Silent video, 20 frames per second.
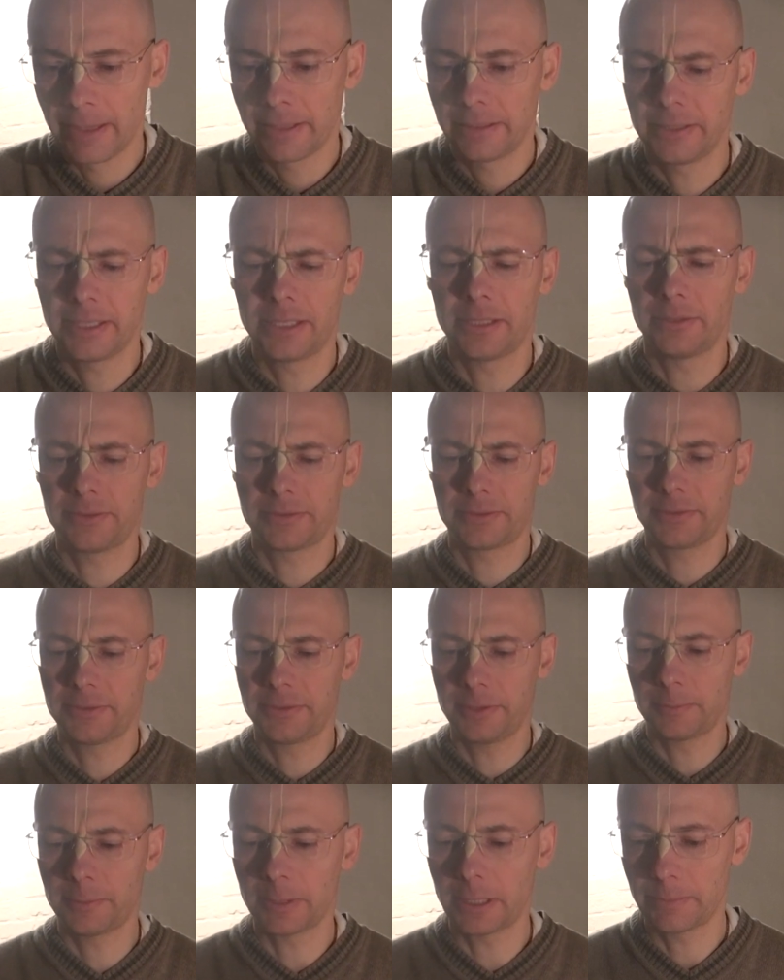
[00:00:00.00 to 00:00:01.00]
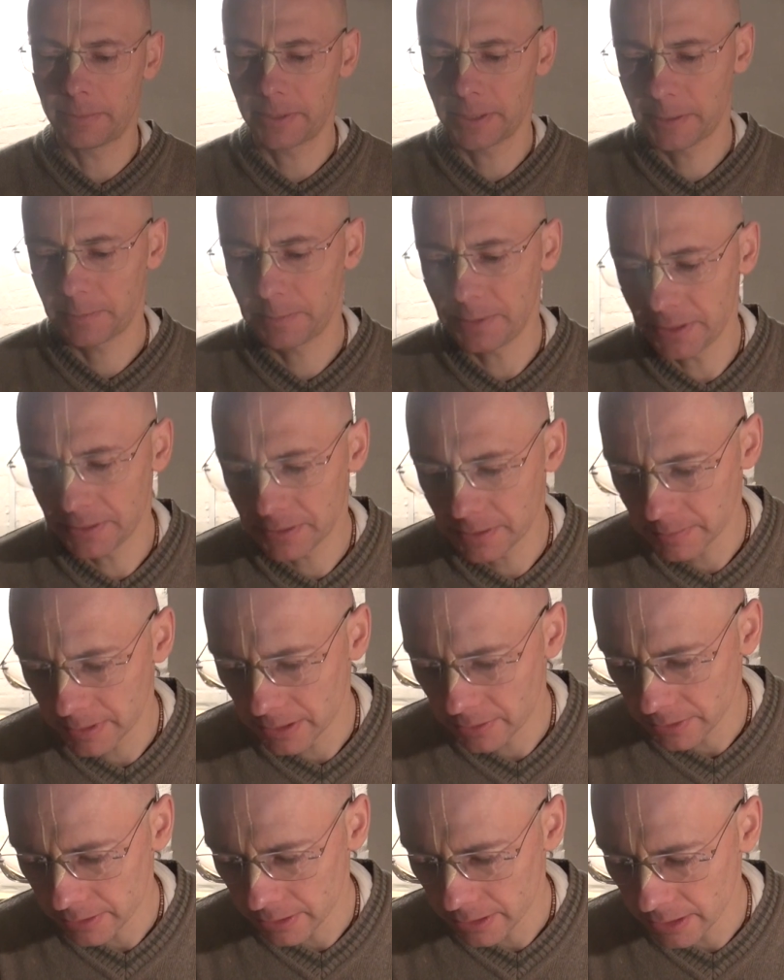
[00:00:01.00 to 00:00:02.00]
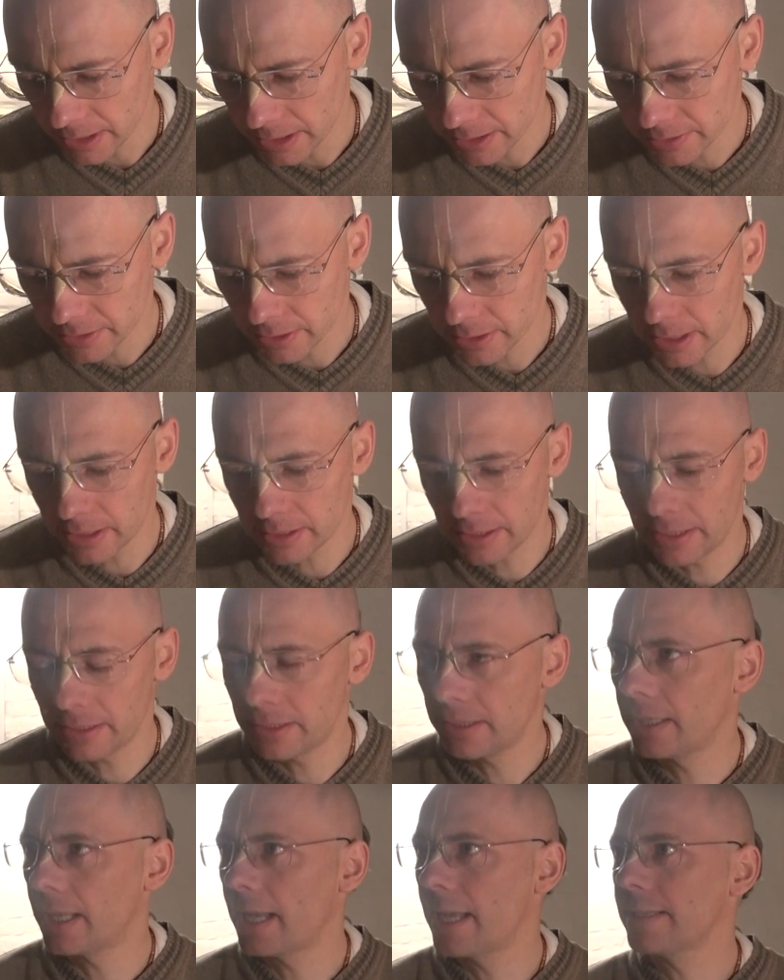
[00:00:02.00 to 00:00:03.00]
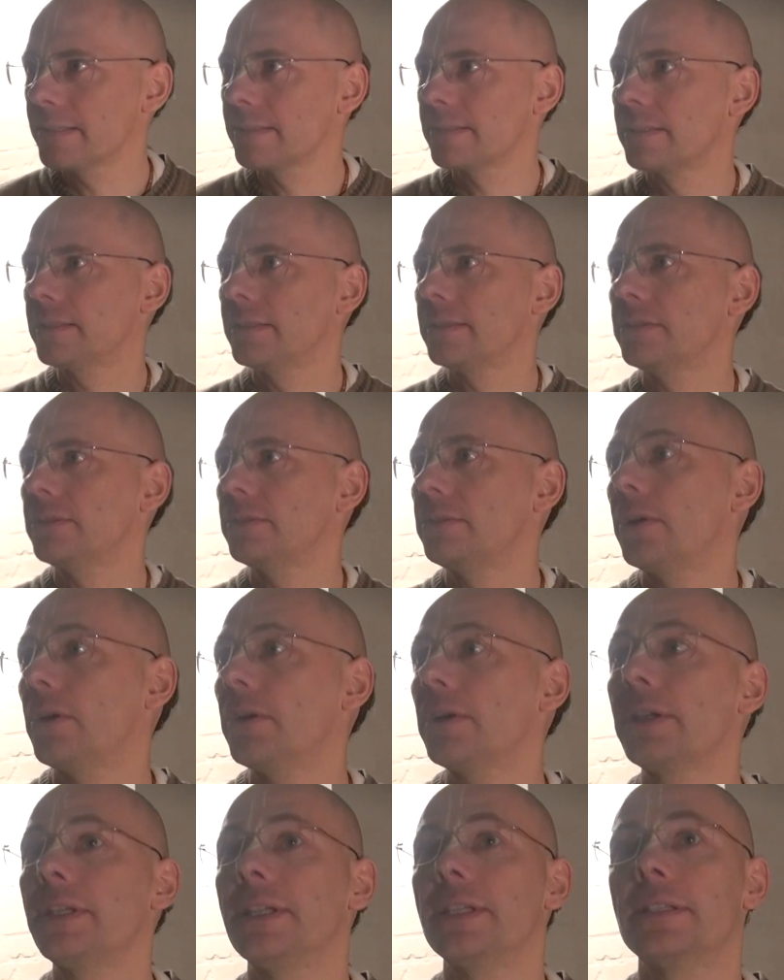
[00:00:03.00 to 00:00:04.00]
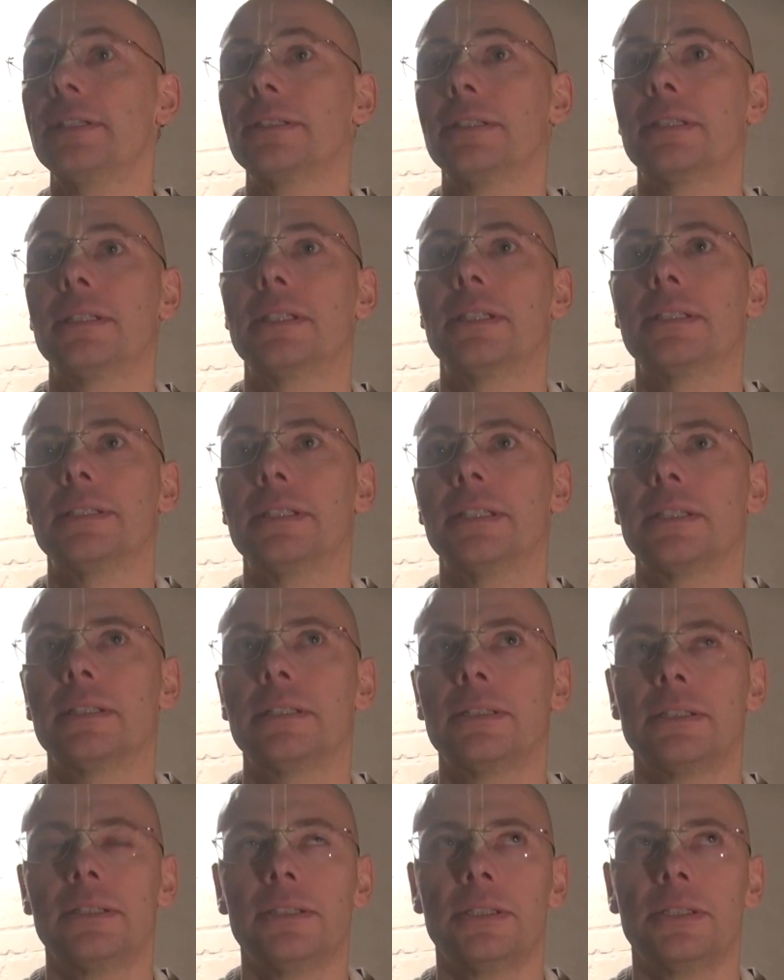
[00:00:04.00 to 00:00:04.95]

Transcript: That also Srila Prabhupada speaks about in the lecture. And then the last, the donkey. Yeah.